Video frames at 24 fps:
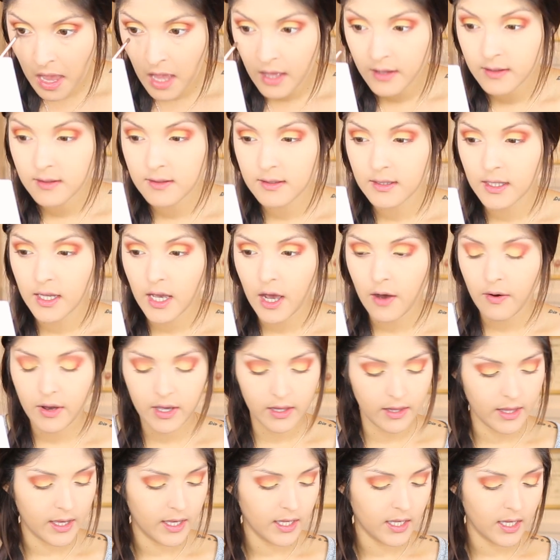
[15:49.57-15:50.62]
and see how I
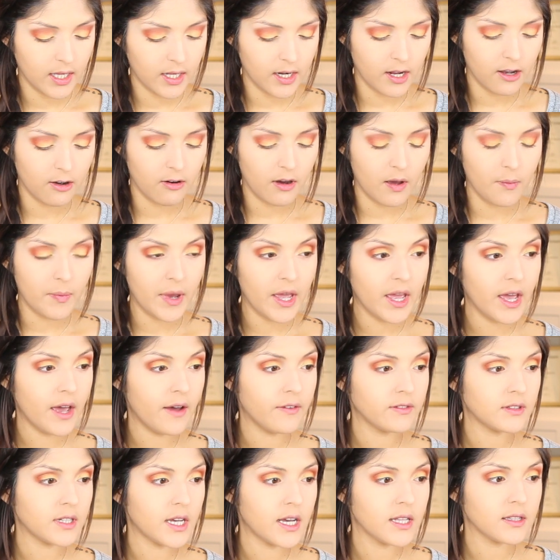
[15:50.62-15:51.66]
like it. Oh, I might
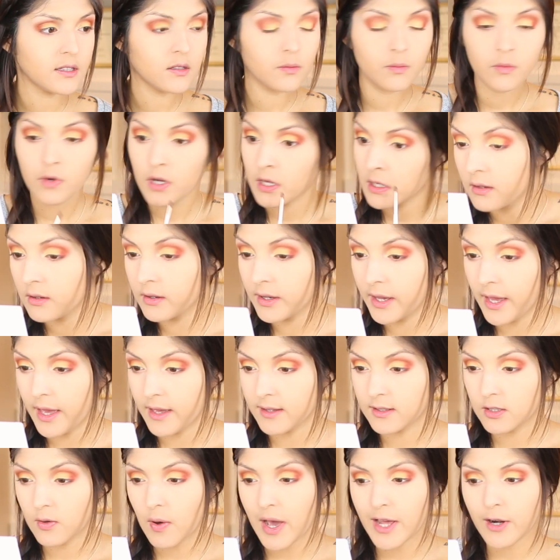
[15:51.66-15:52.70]
have to add some red.
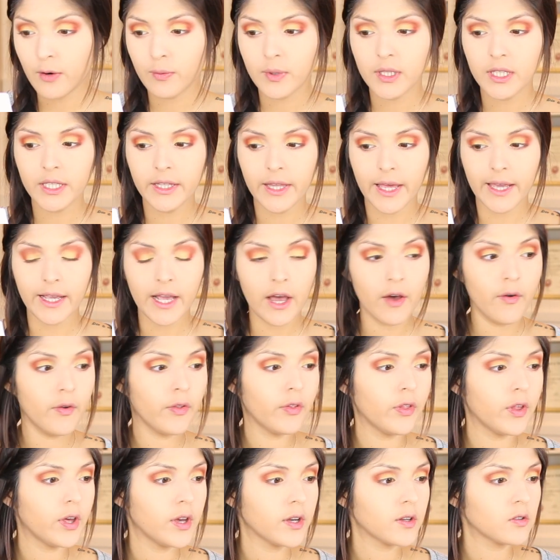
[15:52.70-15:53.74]
Okay, so I don't really like how
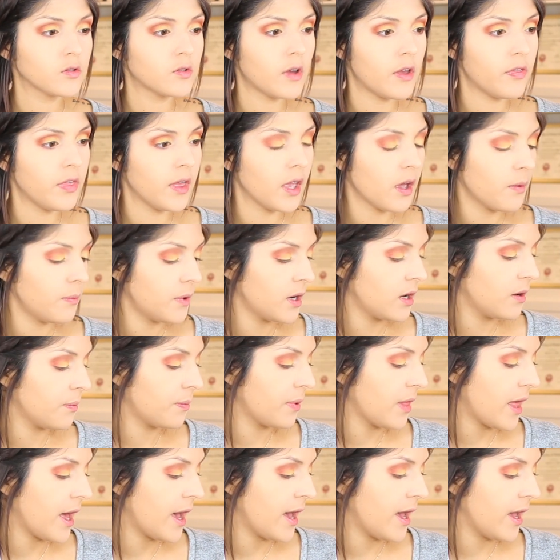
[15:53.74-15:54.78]
it looks, so I think I'm gonna
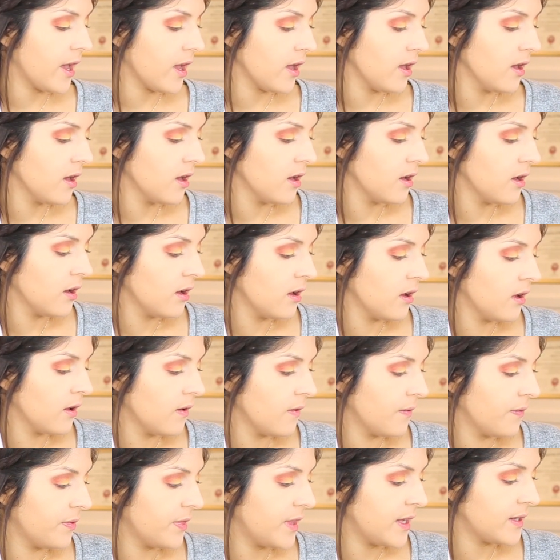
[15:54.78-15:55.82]
apply
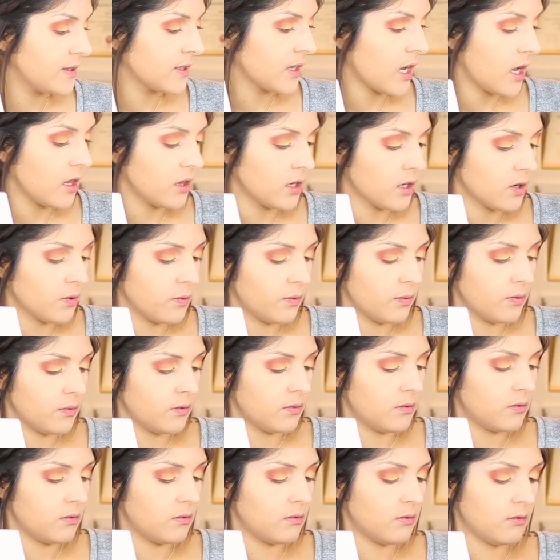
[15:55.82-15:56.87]
this color,
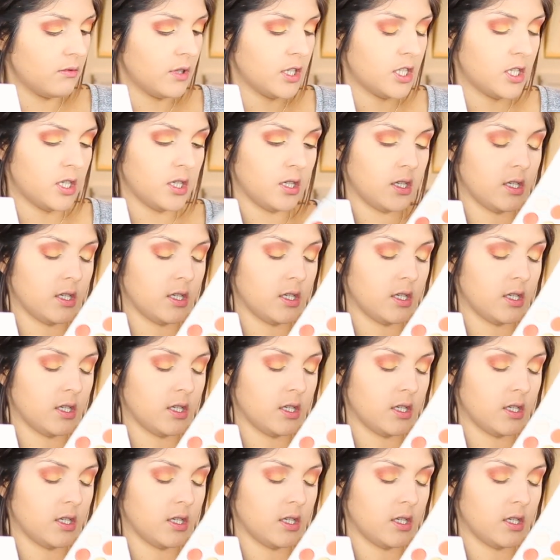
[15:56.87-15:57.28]
which